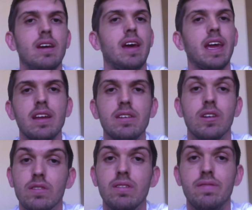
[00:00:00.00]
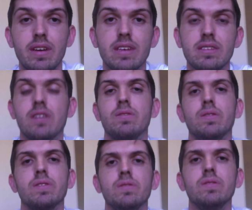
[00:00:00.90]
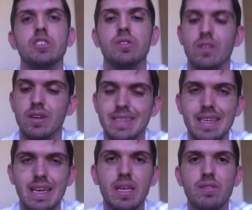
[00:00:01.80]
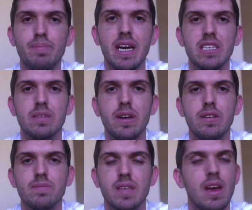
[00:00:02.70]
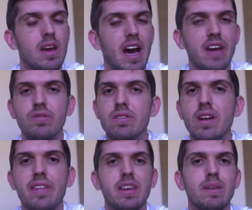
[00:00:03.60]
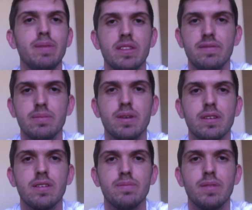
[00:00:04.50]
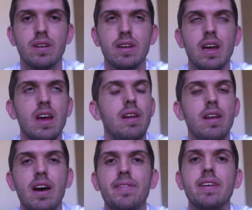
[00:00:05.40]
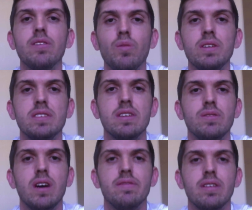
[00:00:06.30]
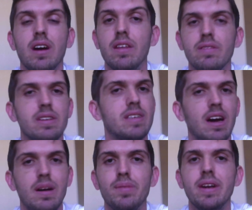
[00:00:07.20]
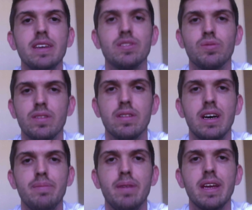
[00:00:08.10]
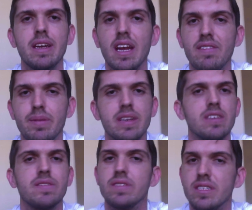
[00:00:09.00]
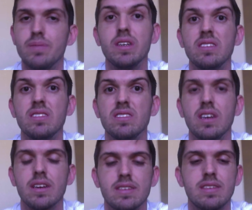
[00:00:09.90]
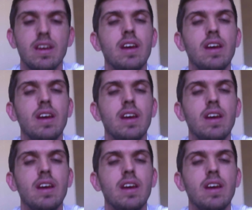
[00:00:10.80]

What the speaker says: hand over fist on Ronald Acuna Jr. Same thing with Patrick Mahomes. I know nothing about the football card market, nothing whatsoever, other than Tom Brady is worth a lot of money and everybody else for some reason sucks.